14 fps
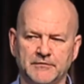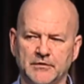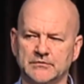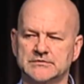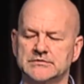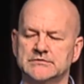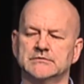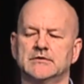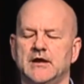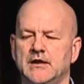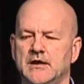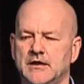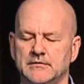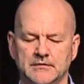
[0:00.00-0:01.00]
faults,
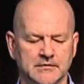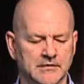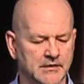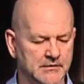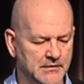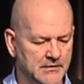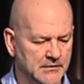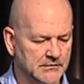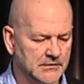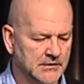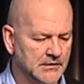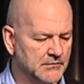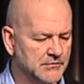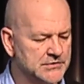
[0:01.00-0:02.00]
and
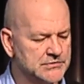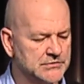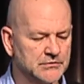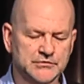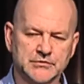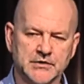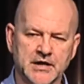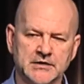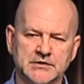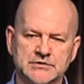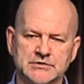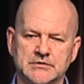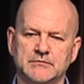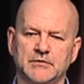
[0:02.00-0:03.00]
the original
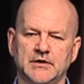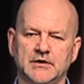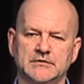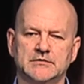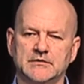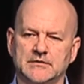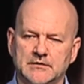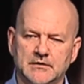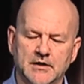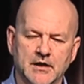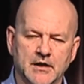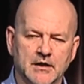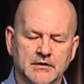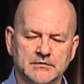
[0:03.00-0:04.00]
drainage, when it
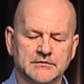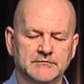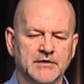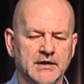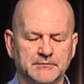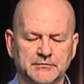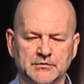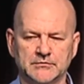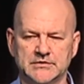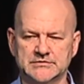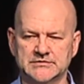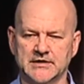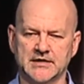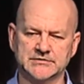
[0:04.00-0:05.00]
developed through
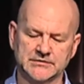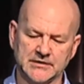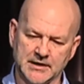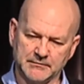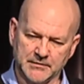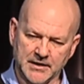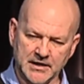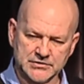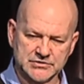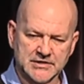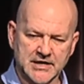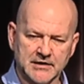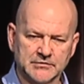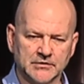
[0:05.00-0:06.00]
this landscape,
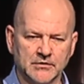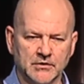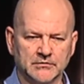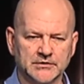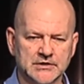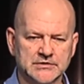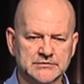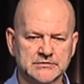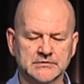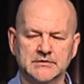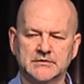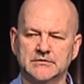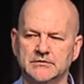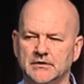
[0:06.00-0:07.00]
etched out along these
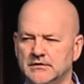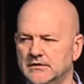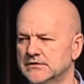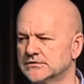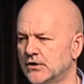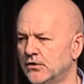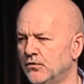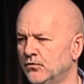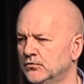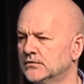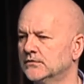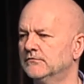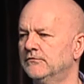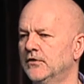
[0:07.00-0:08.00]

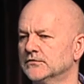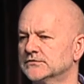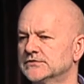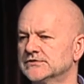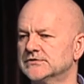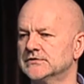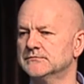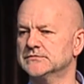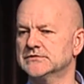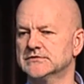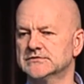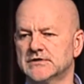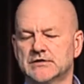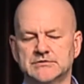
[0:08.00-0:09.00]
old fault systems,
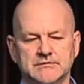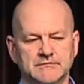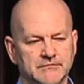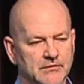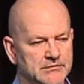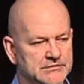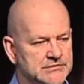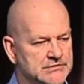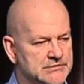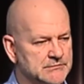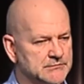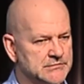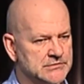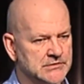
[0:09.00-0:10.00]
these ancient fault
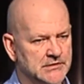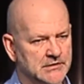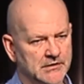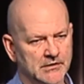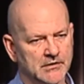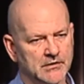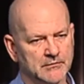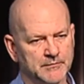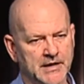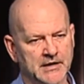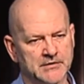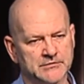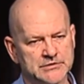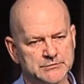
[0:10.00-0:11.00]
systems, along
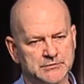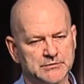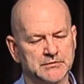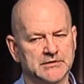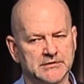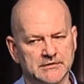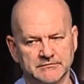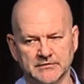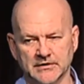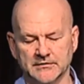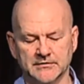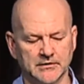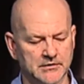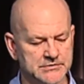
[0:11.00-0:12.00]
boundaries between different
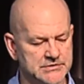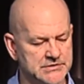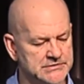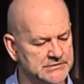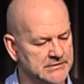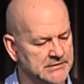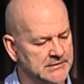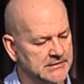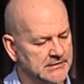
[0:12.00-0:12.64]
lithologies,